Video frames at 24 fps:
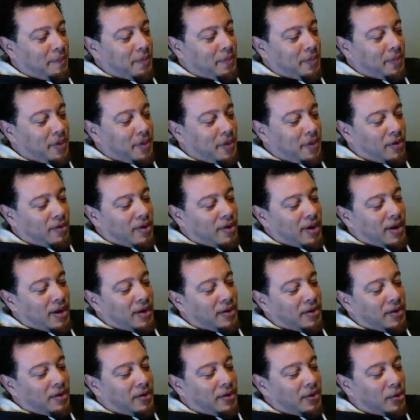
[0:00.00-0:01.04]

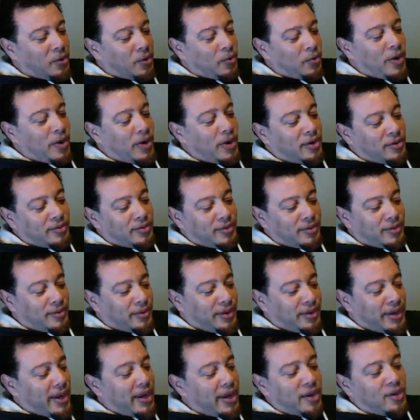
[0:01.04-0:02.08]
your rear
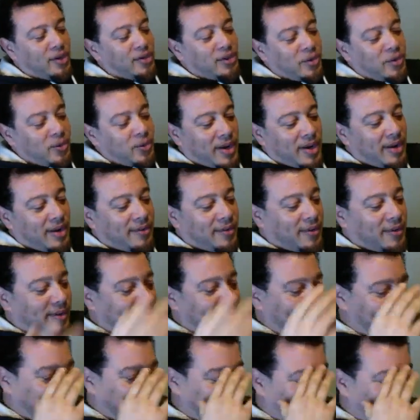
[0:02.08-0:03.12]
gears or
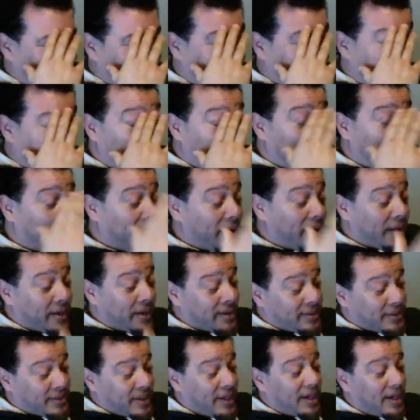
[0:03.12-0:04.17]
whatever
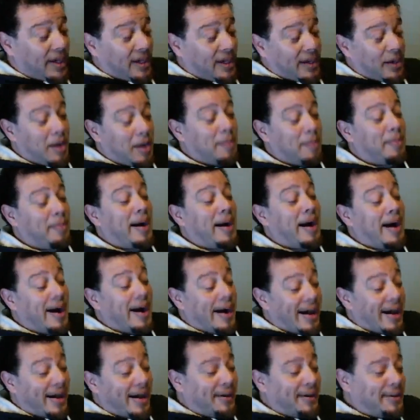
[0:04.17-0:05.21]
is a
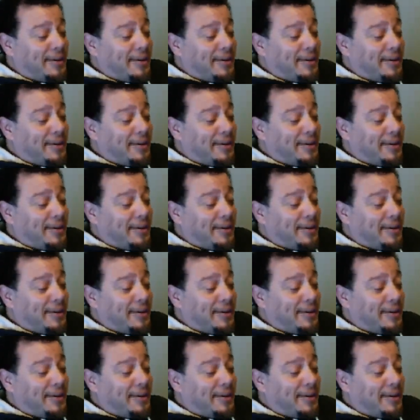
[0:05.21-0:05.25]
Baja,